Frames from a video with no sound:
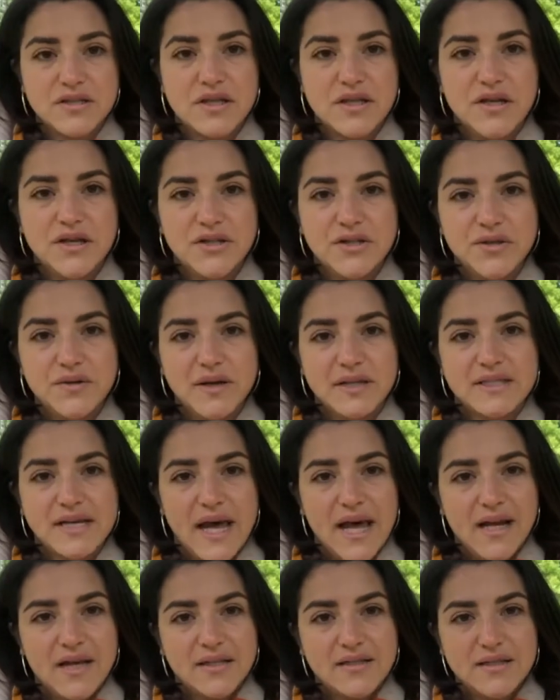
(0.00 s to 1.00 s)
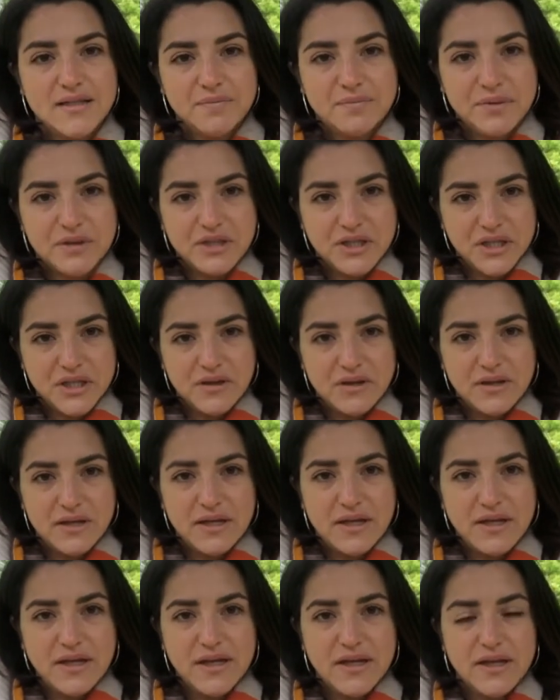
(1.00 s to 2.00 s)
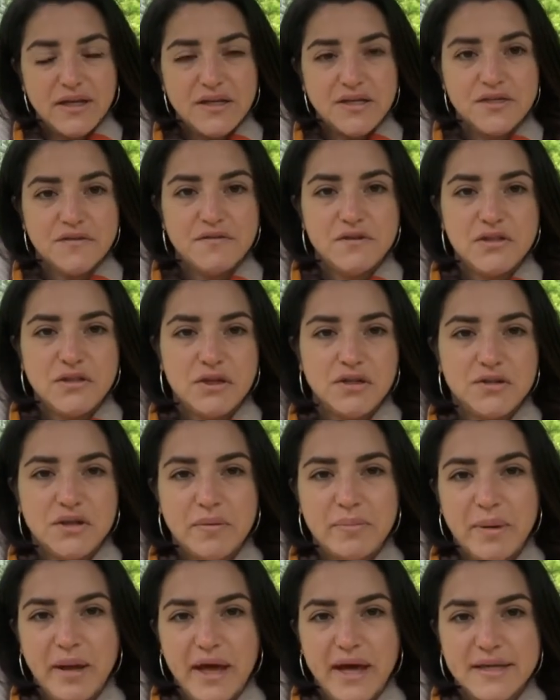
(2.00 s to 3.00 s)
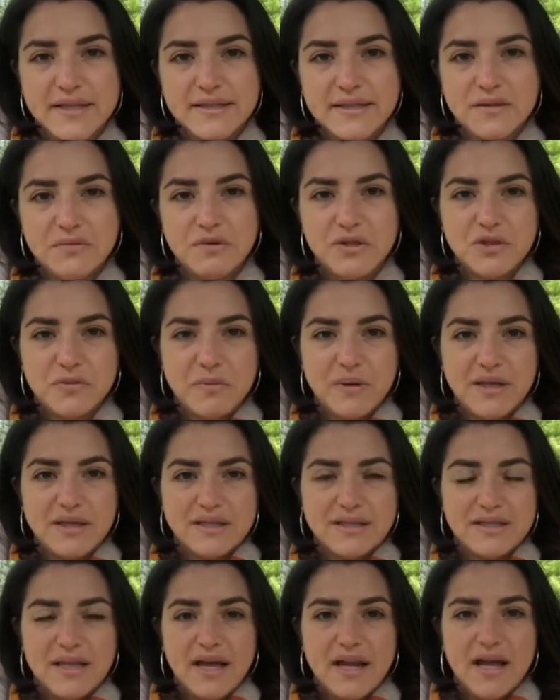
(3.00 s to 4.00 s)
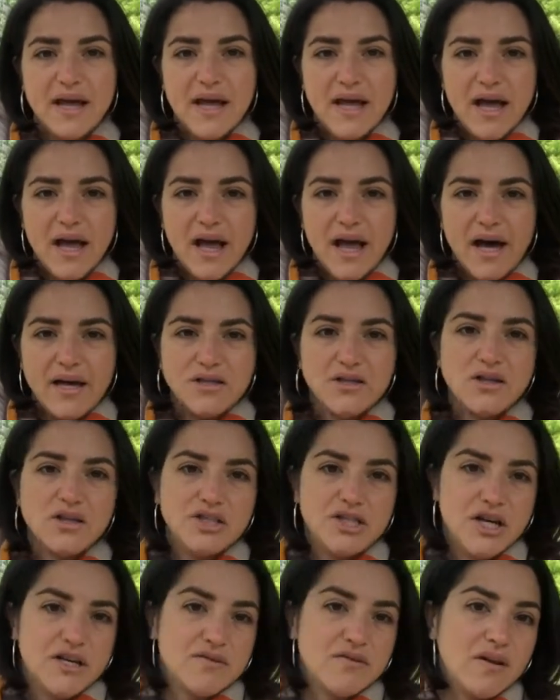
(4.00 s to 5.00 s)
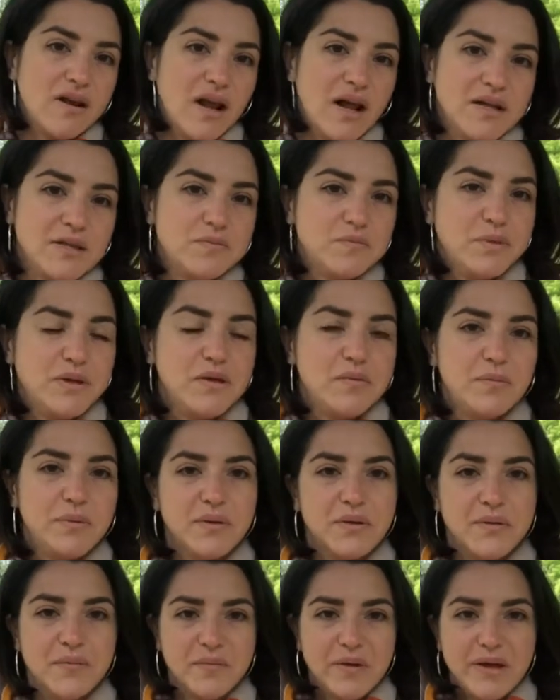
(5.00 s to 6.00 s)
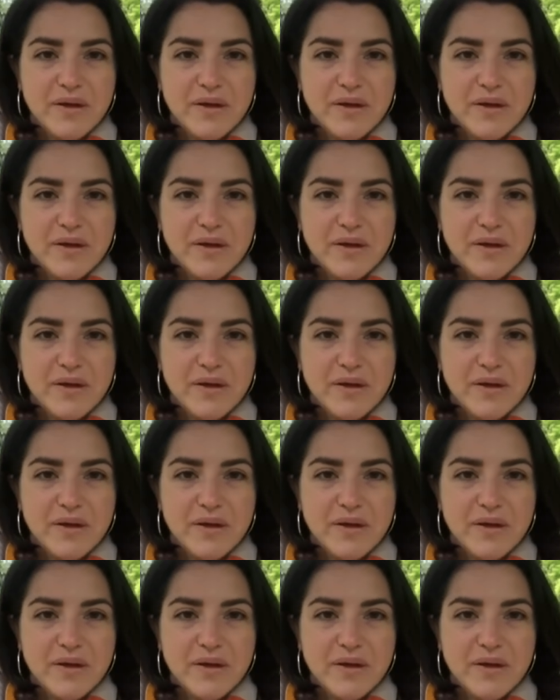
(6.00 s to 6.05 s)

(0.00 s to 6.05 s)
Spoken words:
that I do are tailored particularly and individually to the person, which means that I don't generalize people,